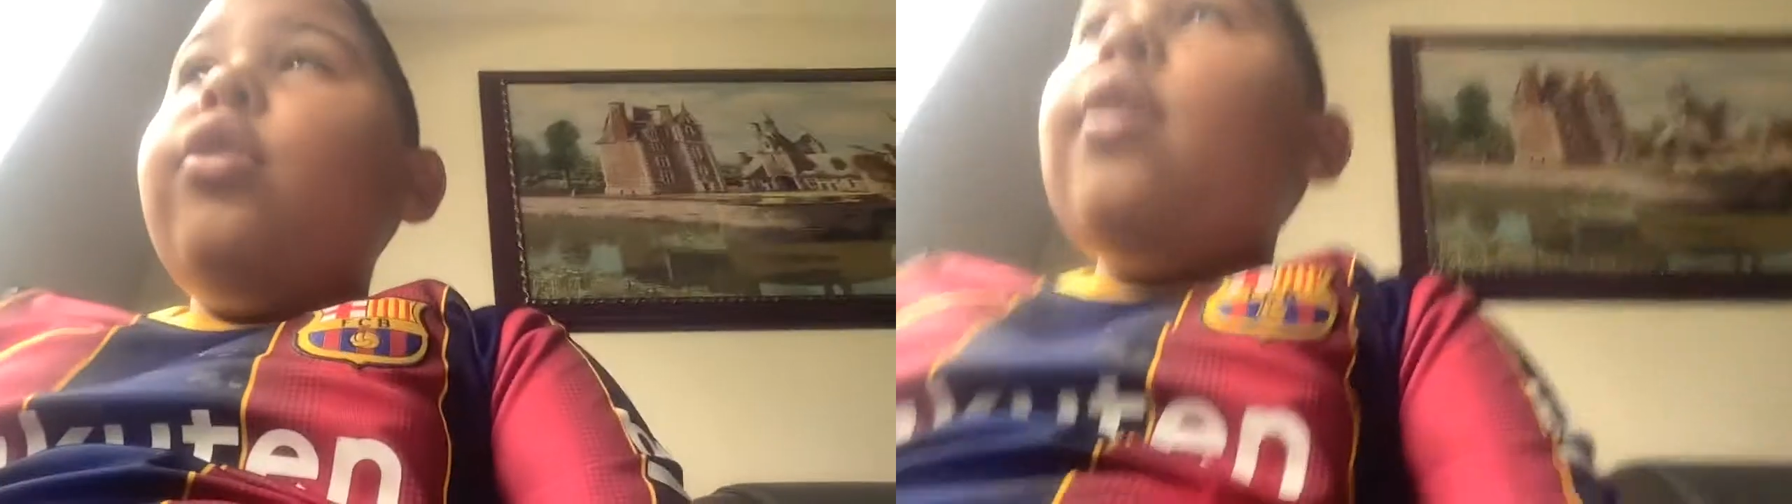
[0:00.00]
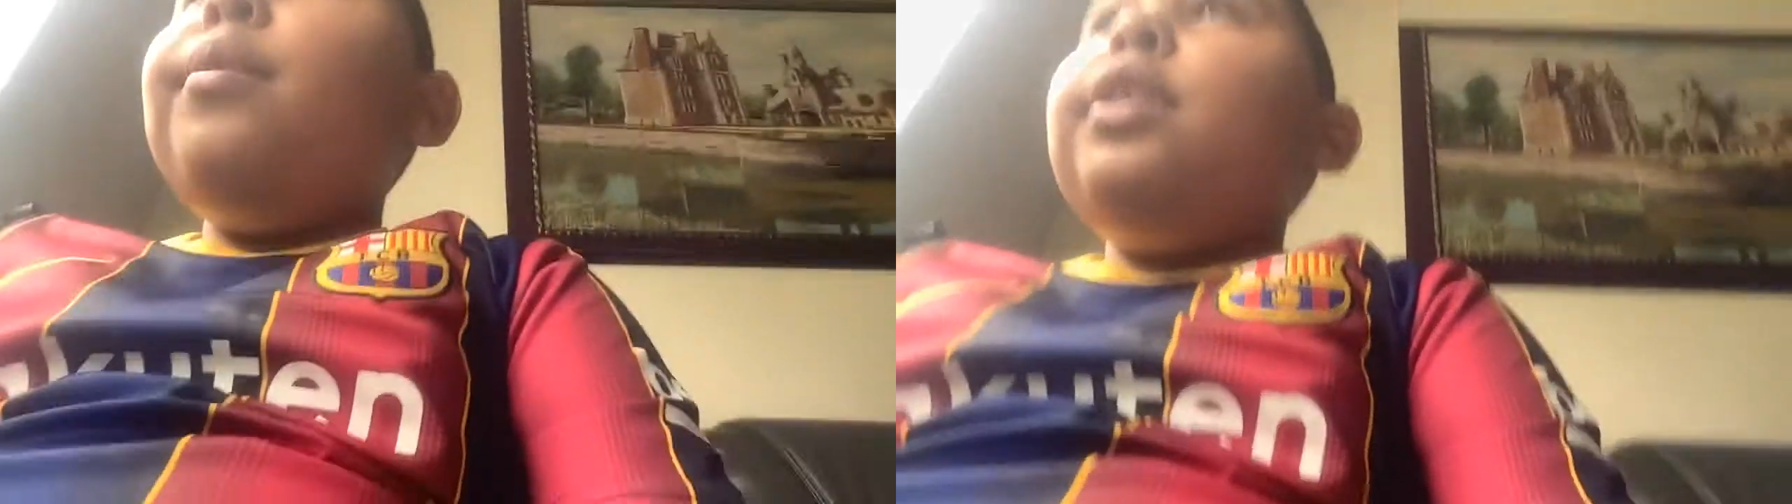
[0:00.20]

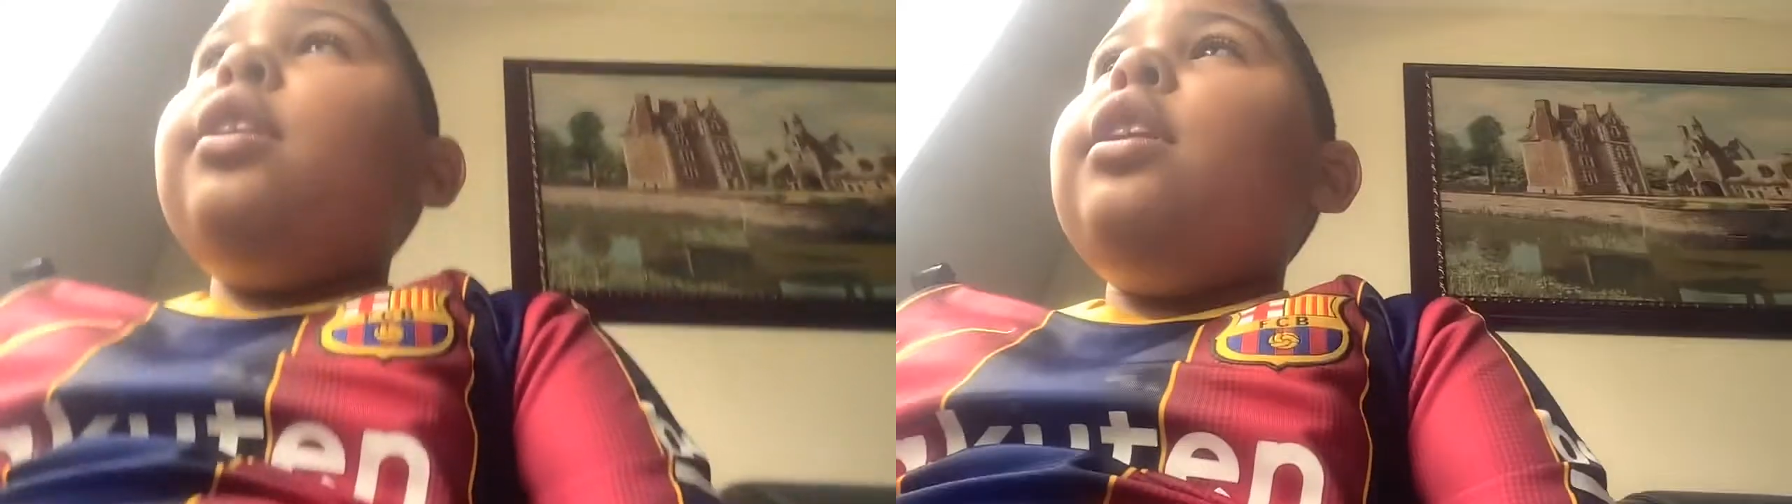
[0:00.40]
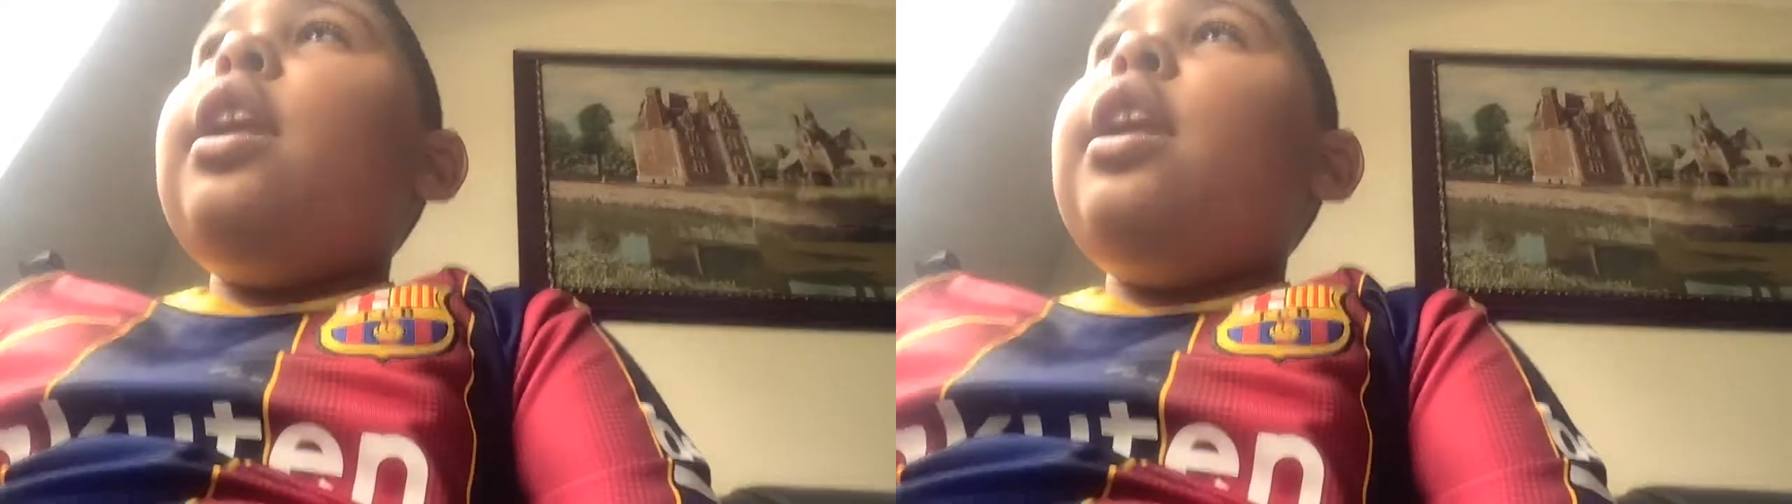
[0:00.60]
everything,